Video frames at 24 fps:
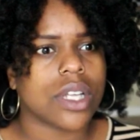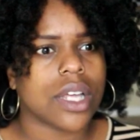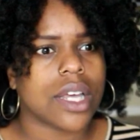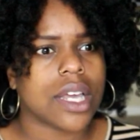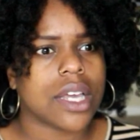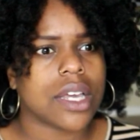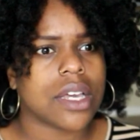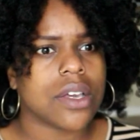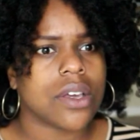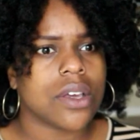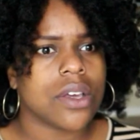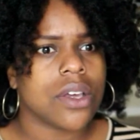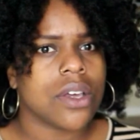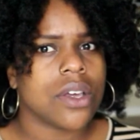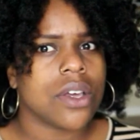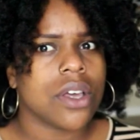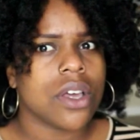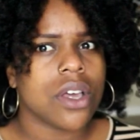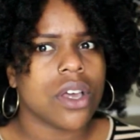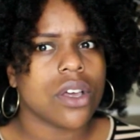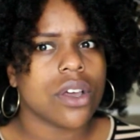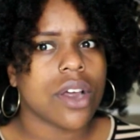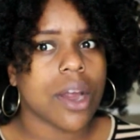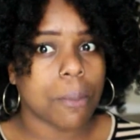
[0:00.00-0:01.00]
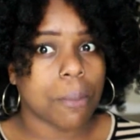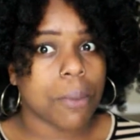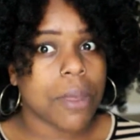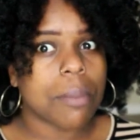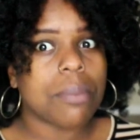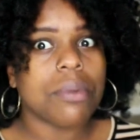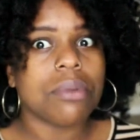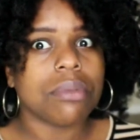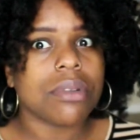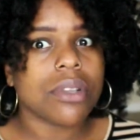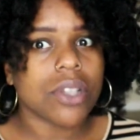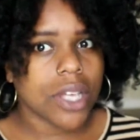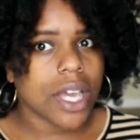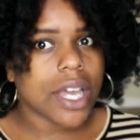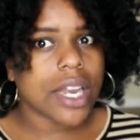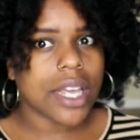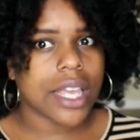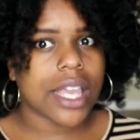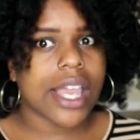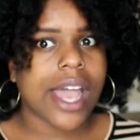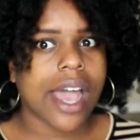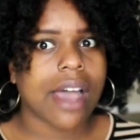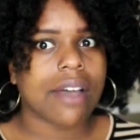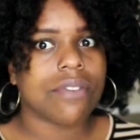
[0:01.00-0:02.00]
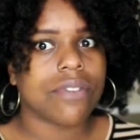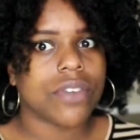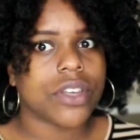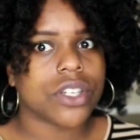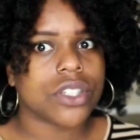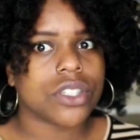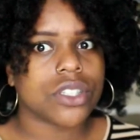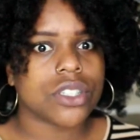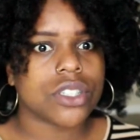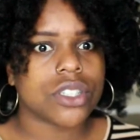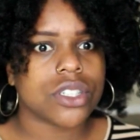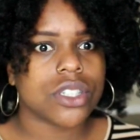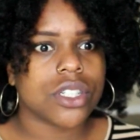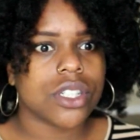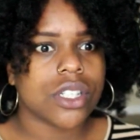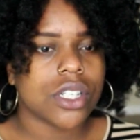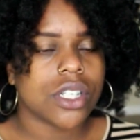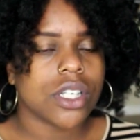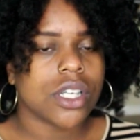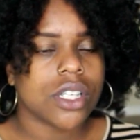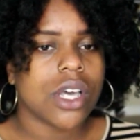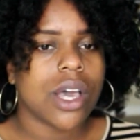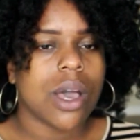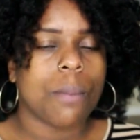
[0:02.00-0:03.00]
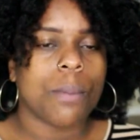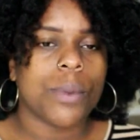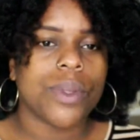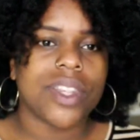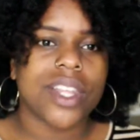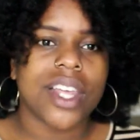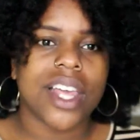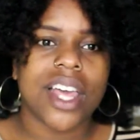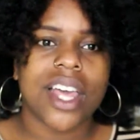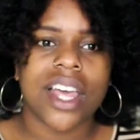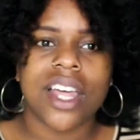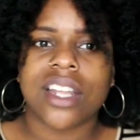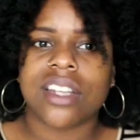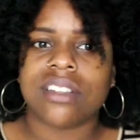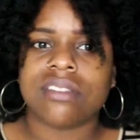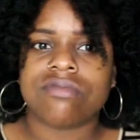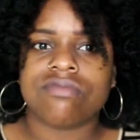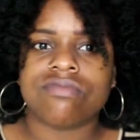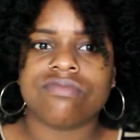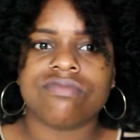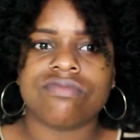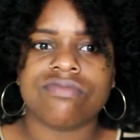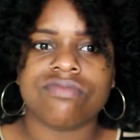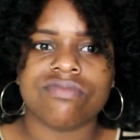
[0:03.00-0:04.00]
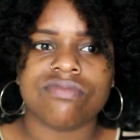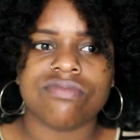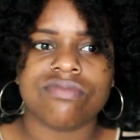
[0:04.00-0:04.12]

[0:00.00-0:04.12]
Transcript: Like, are people really getting catfished? But then,